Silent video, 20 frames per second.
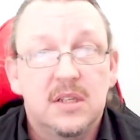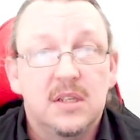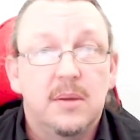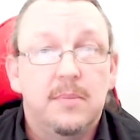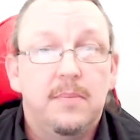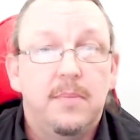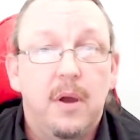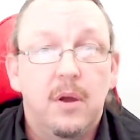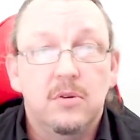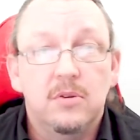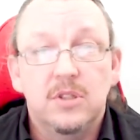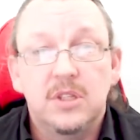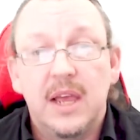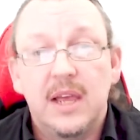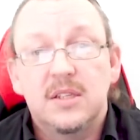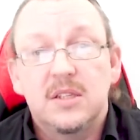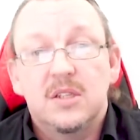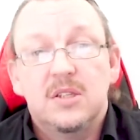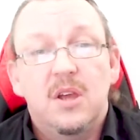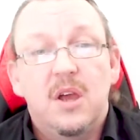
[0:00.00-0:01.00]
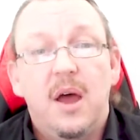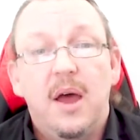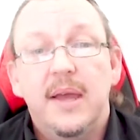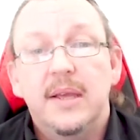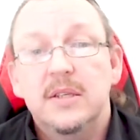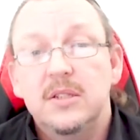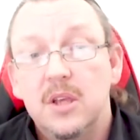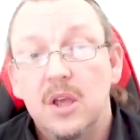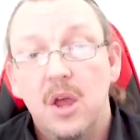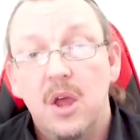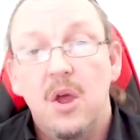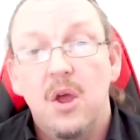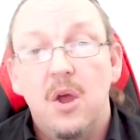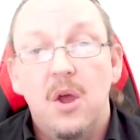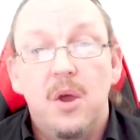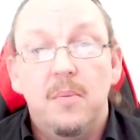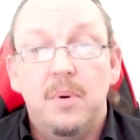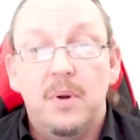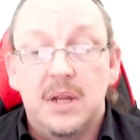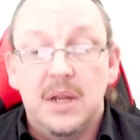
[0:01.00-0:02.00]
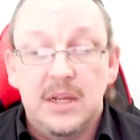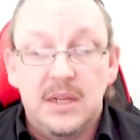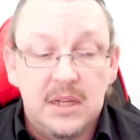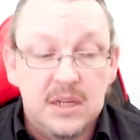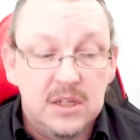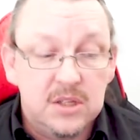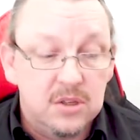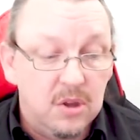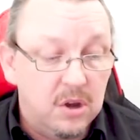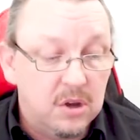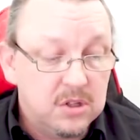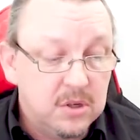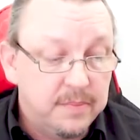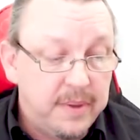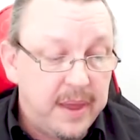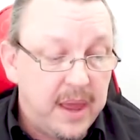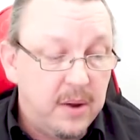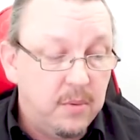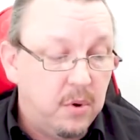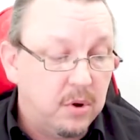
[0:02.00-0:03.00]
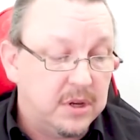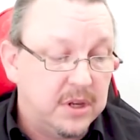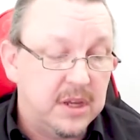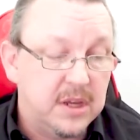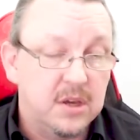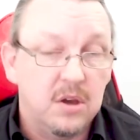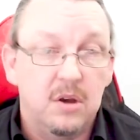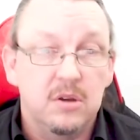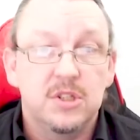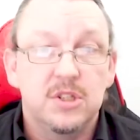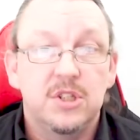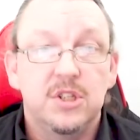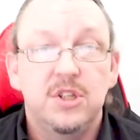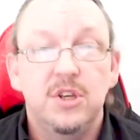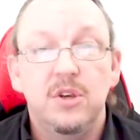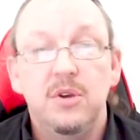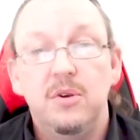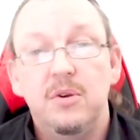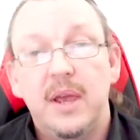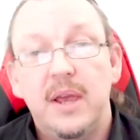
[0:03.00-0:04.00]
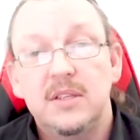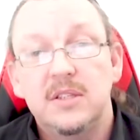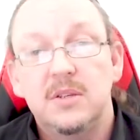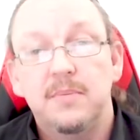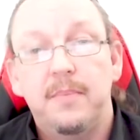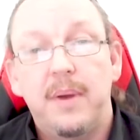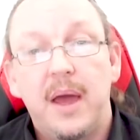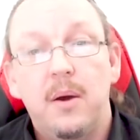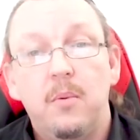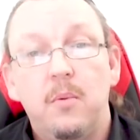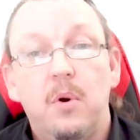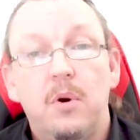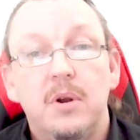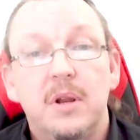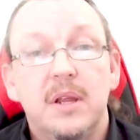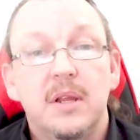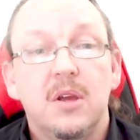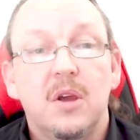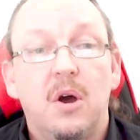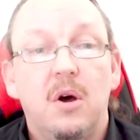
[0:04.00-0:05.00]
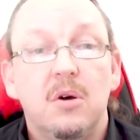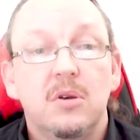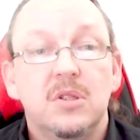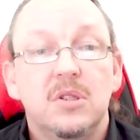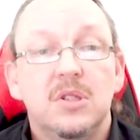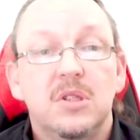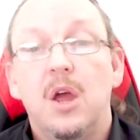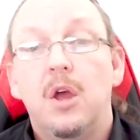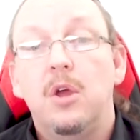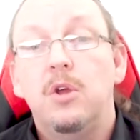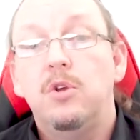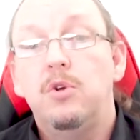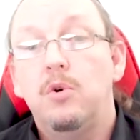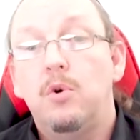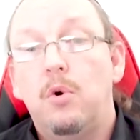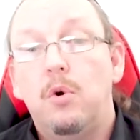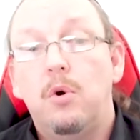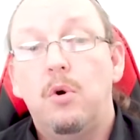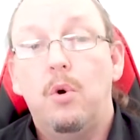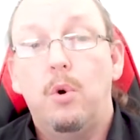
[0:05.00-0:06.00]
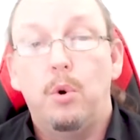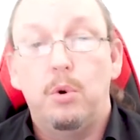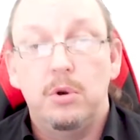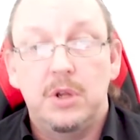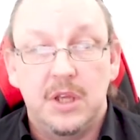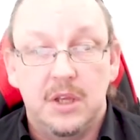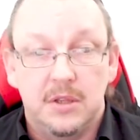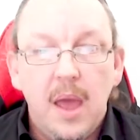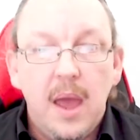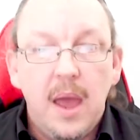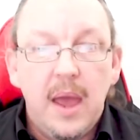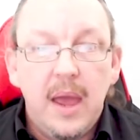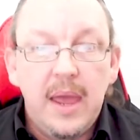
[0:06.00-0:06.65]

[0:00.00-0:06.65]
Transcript: as a post exercise, but it is not about what it costs you, it's about what it costs your audience.